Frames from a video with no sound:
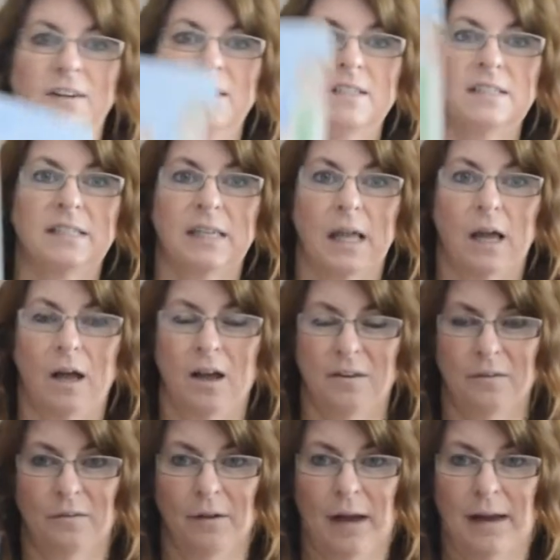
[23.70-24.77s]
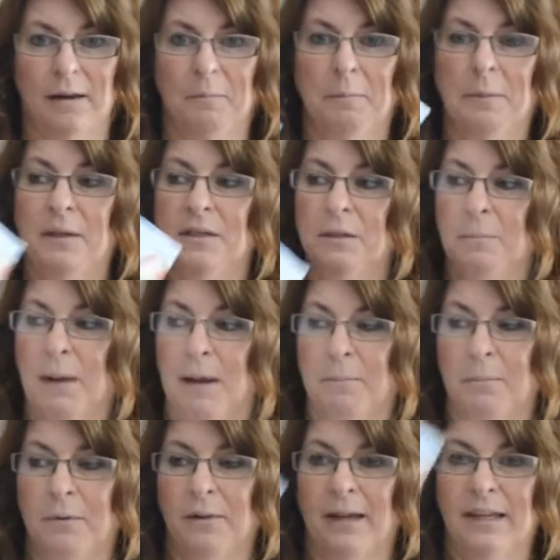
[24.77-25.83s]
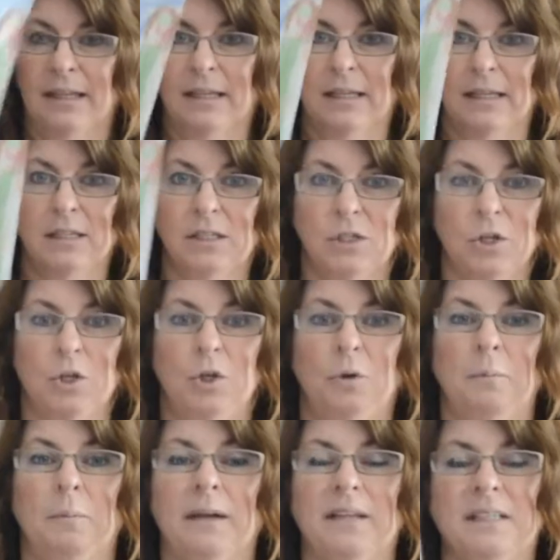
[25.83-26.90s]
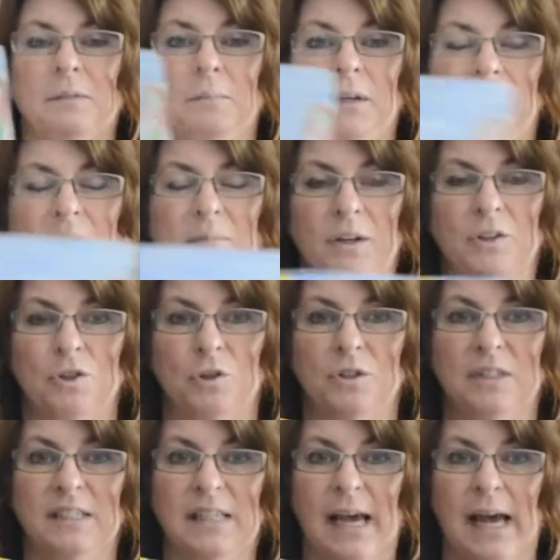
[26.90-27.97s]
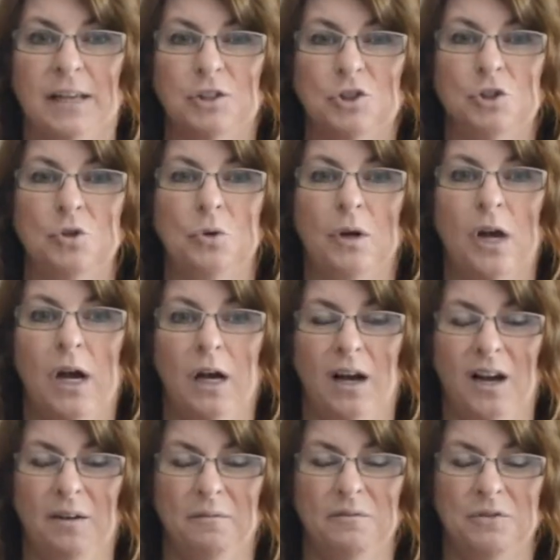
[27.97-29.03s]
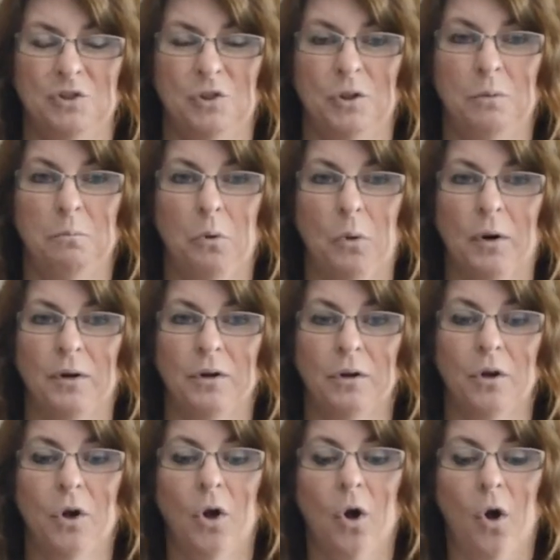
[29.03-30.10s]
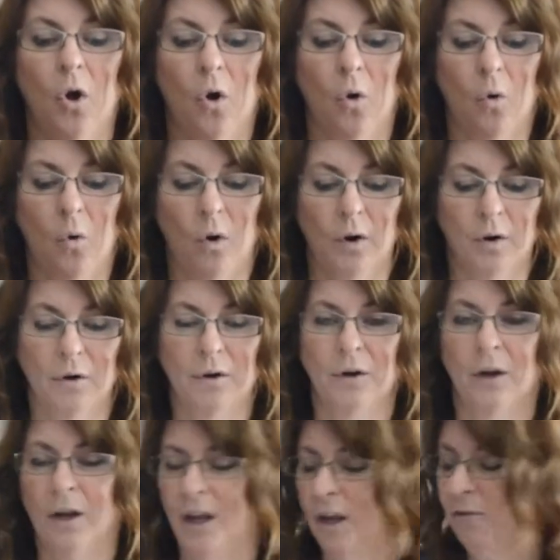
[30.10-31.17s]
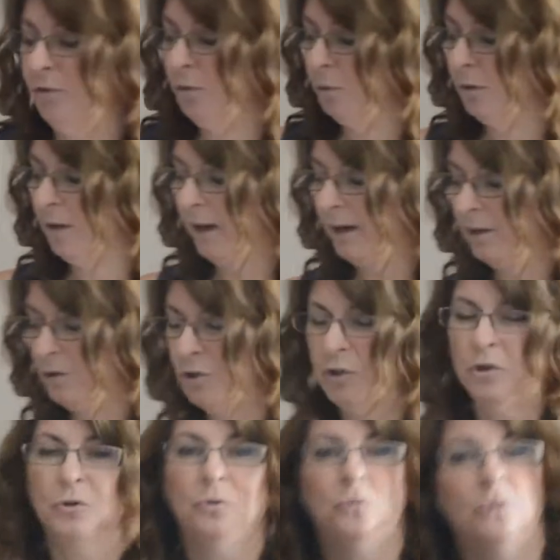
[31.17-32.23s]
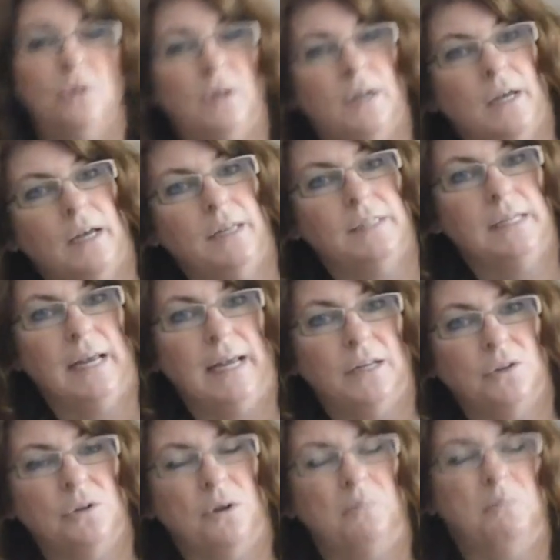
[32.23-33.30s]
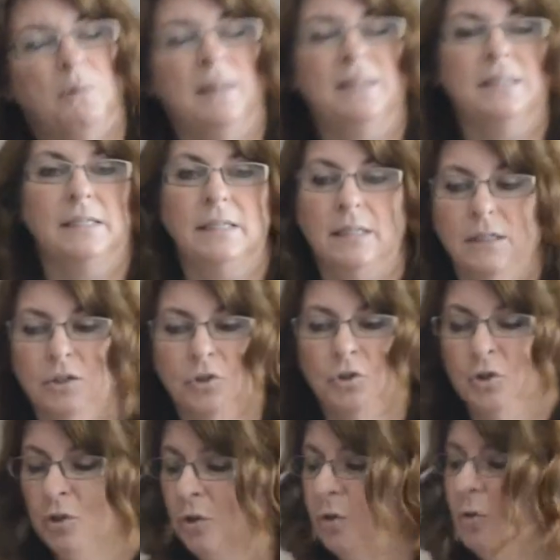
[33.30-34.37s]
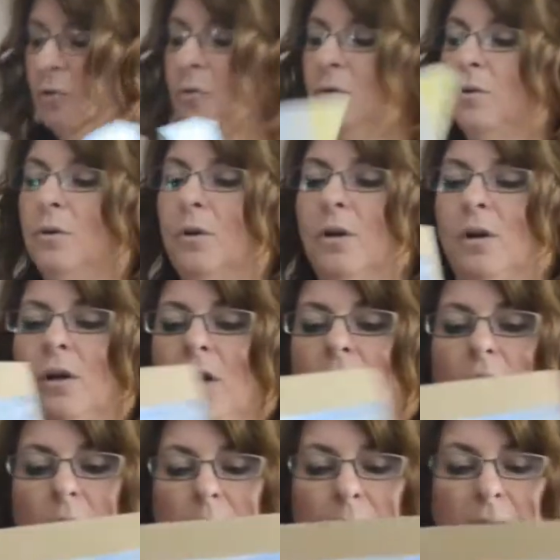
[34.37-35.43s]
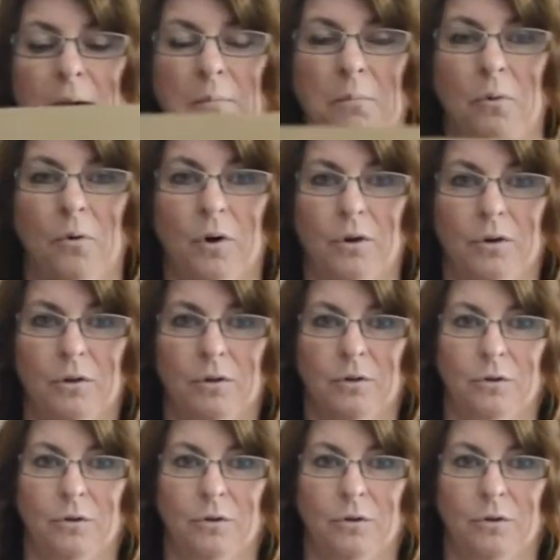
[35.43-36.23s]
it is um, on a piece of paper like this, you must make sure it's attached to a sturdy board, or if you would like to attach, uh, place it into a mat board,